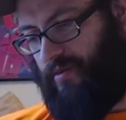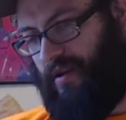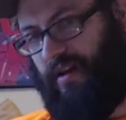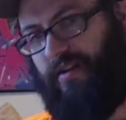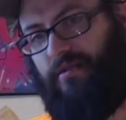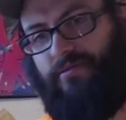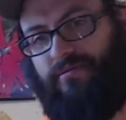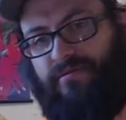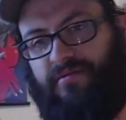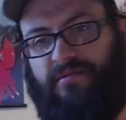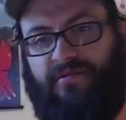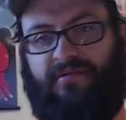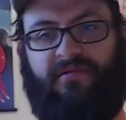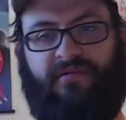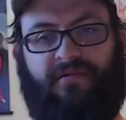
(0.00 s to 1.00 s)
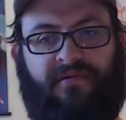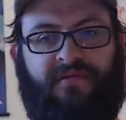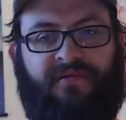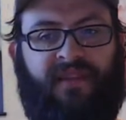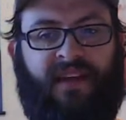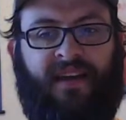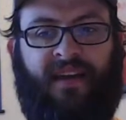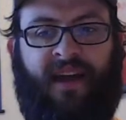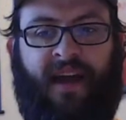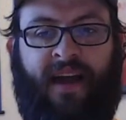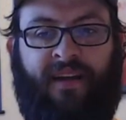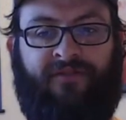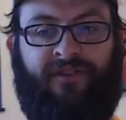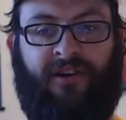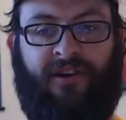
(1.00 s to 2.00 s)
I don't think I
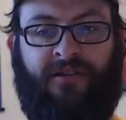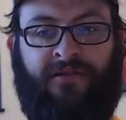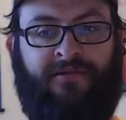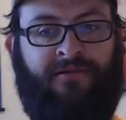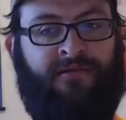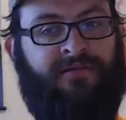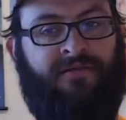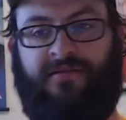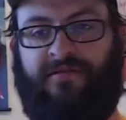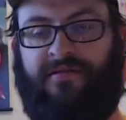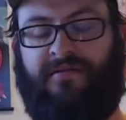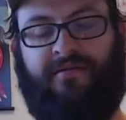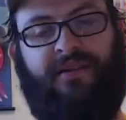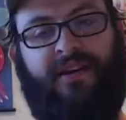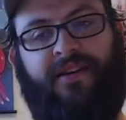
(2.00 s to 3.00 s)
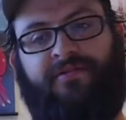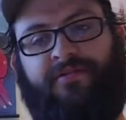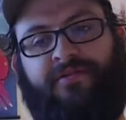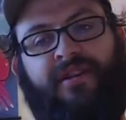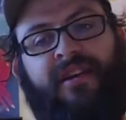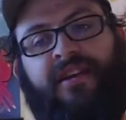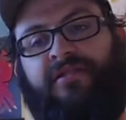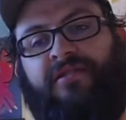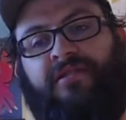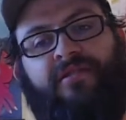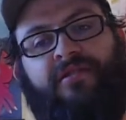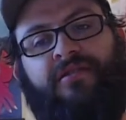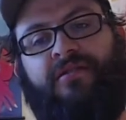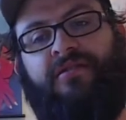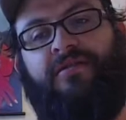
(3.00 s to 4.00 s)
ever ever need
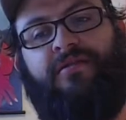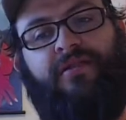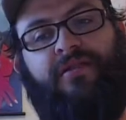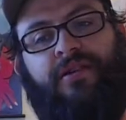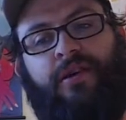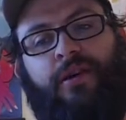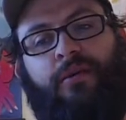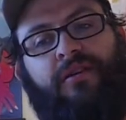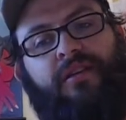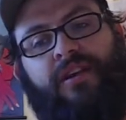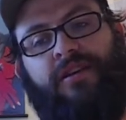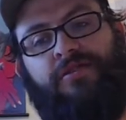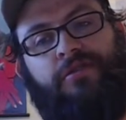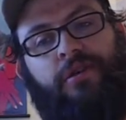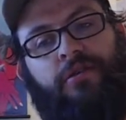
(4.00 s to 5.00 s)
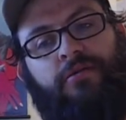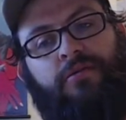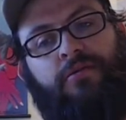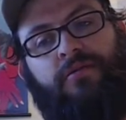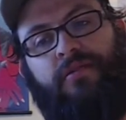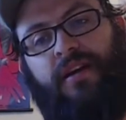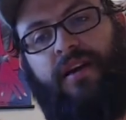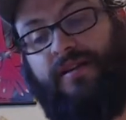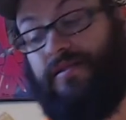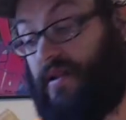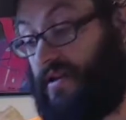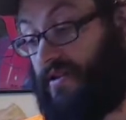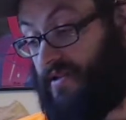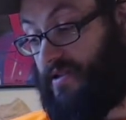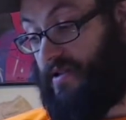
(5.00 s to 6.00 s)
to to go on that show as
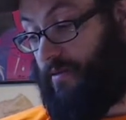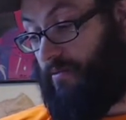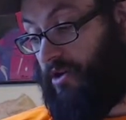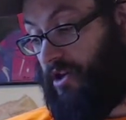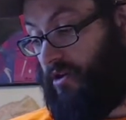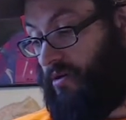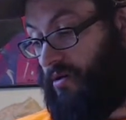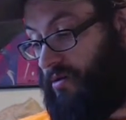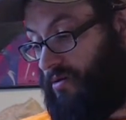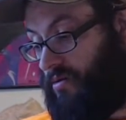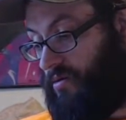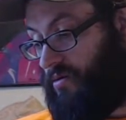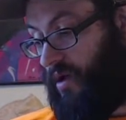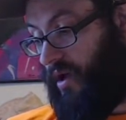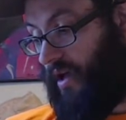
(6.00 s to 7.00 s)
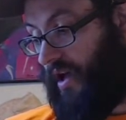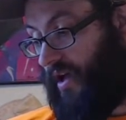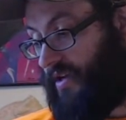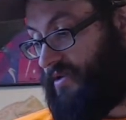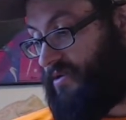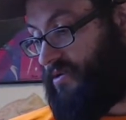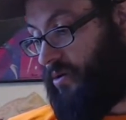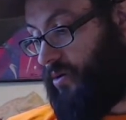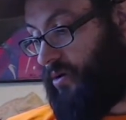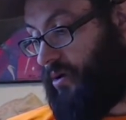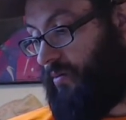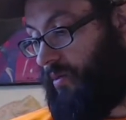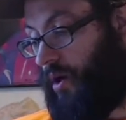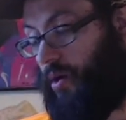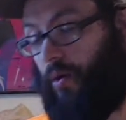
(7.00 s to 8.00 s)
as a dummy, I guess, or
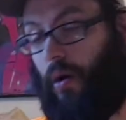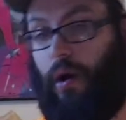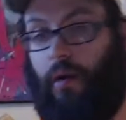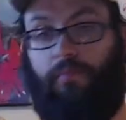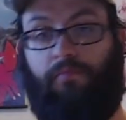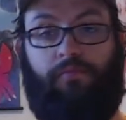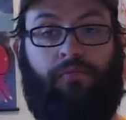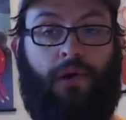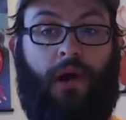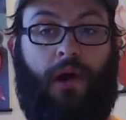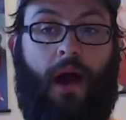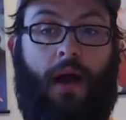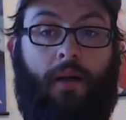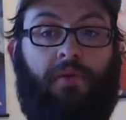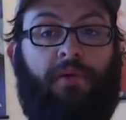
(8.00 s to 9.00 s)
a or a prop.